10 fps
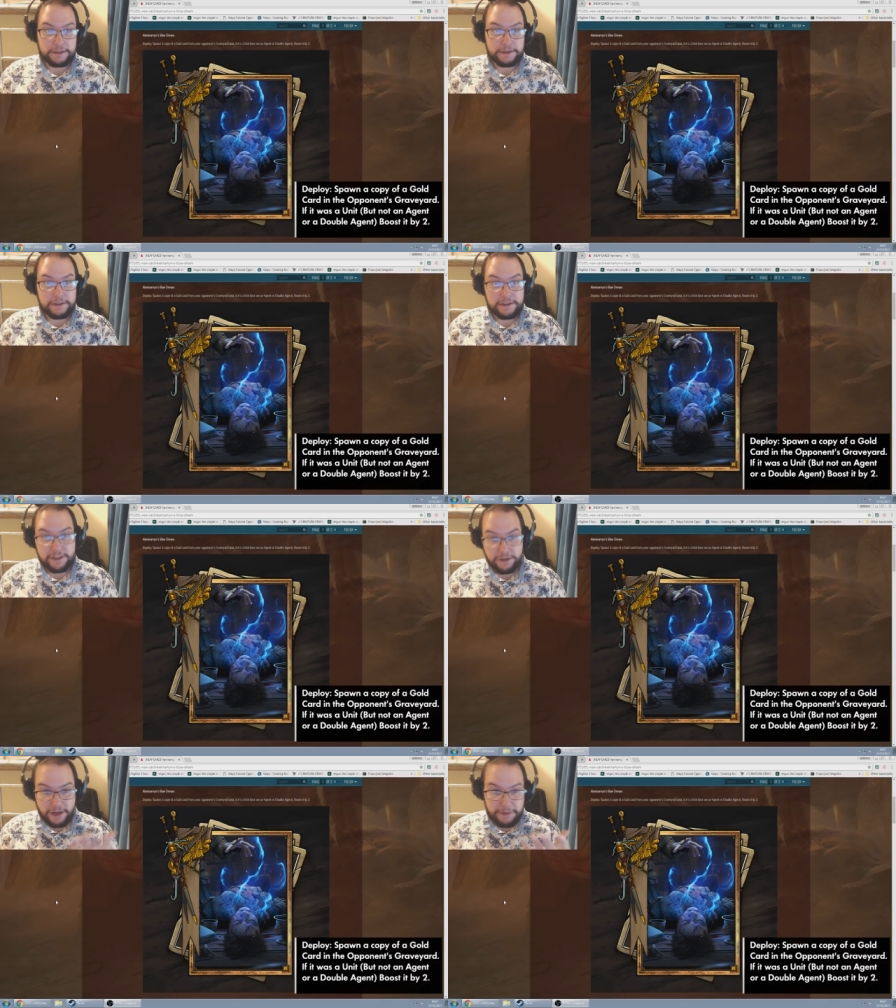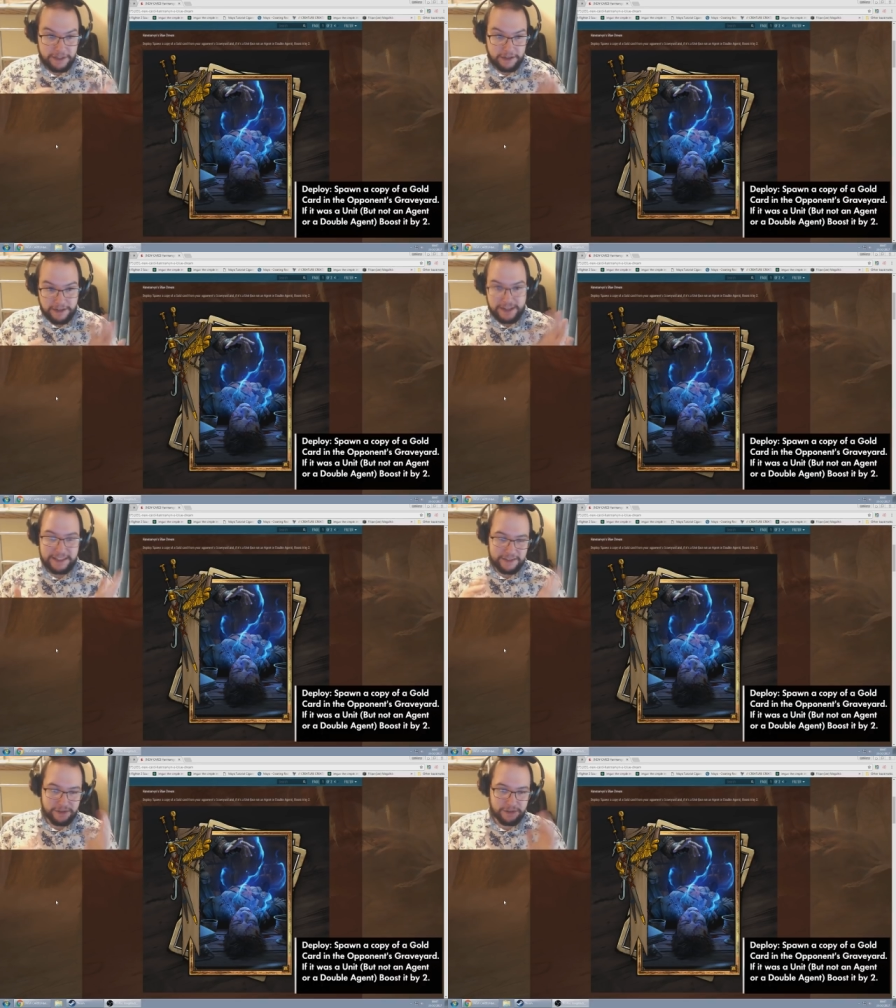So I mean, I rate
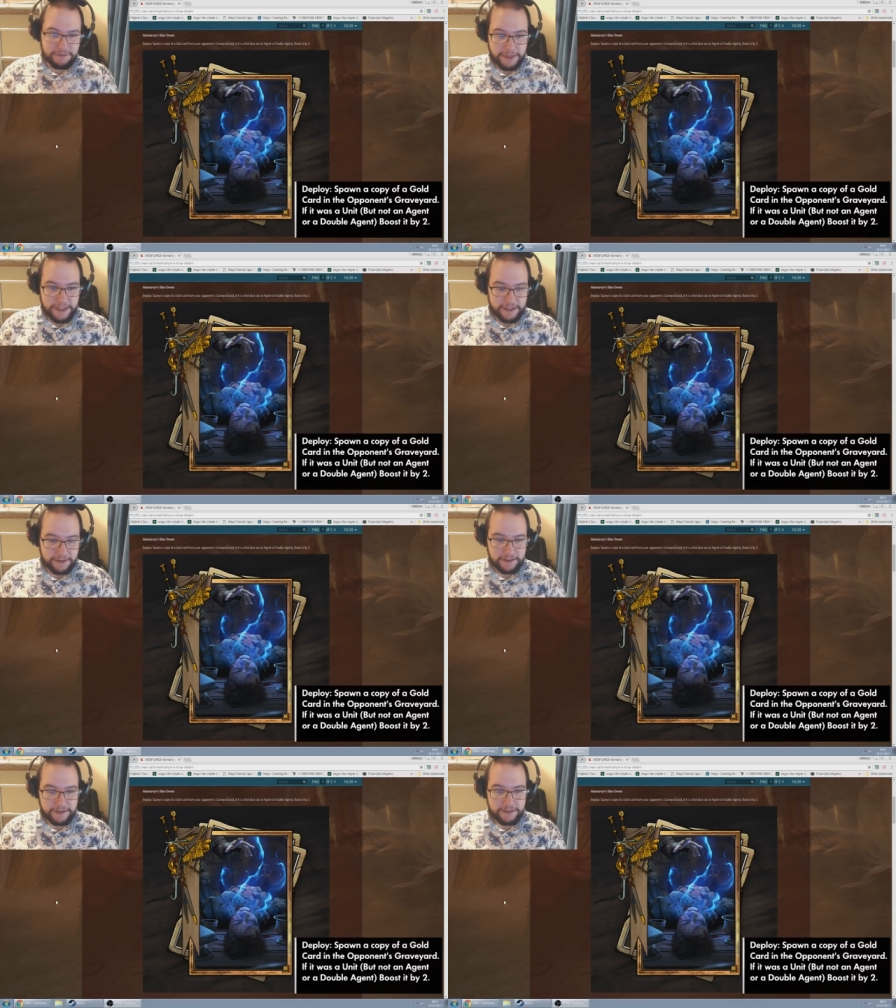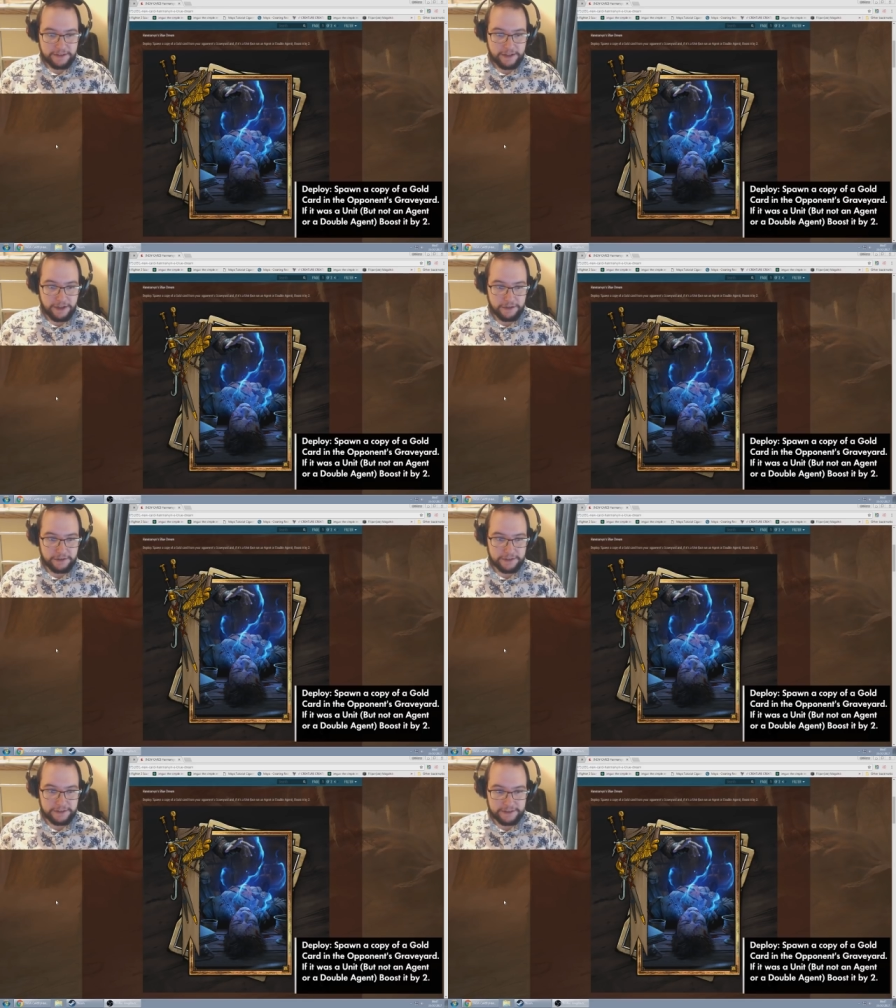it sort of mid. You know,
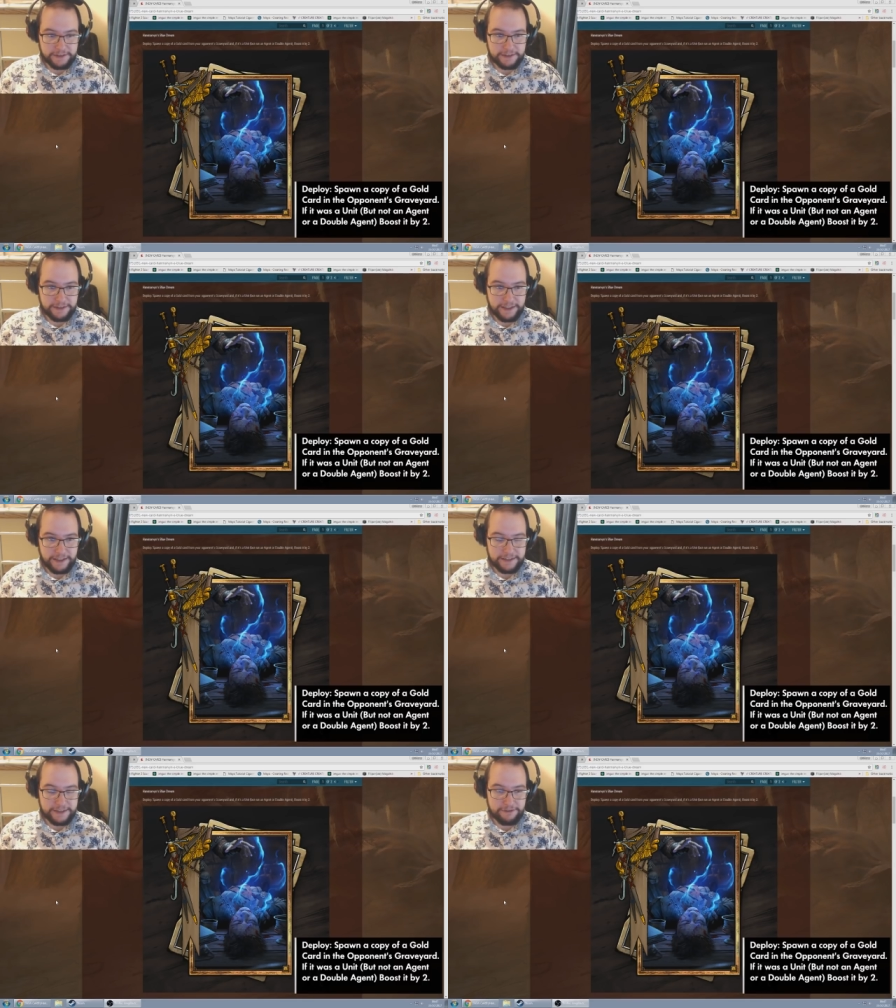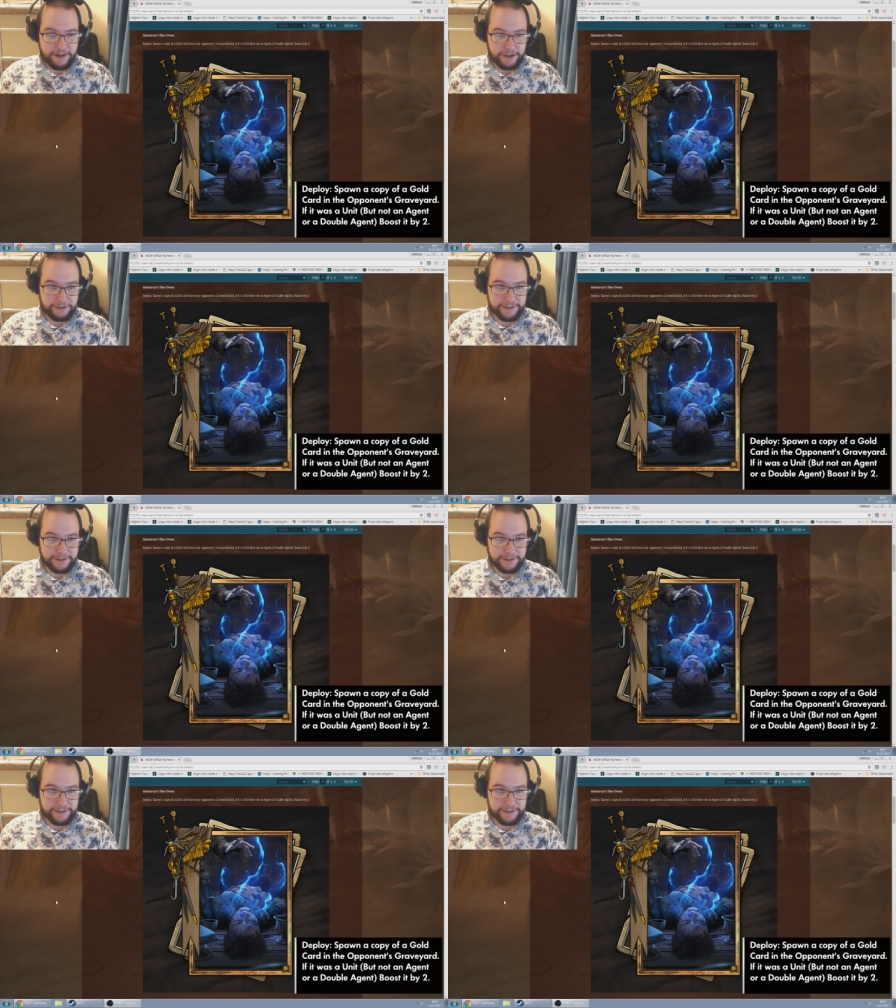it's it's it's around.